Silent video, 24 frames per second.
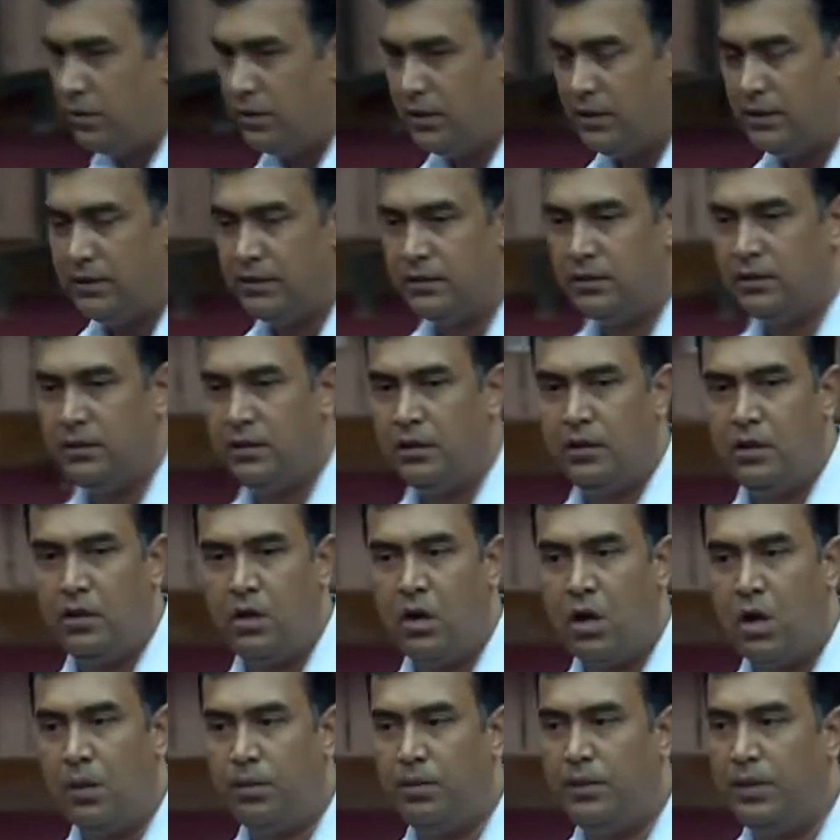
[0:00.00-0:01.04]
one is
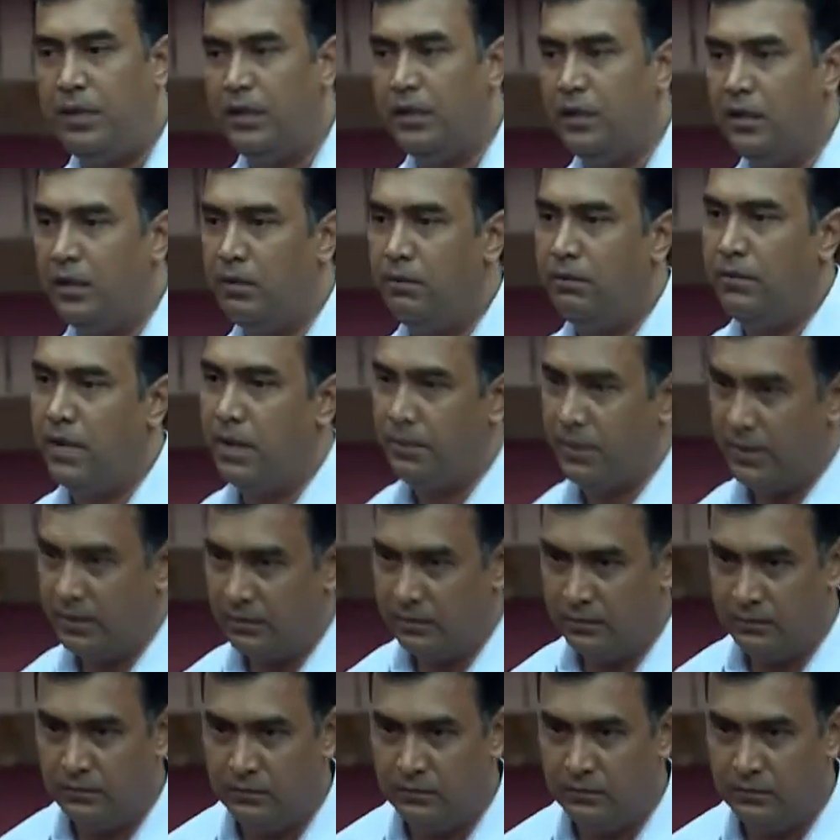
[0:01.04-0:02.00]
optical mapping.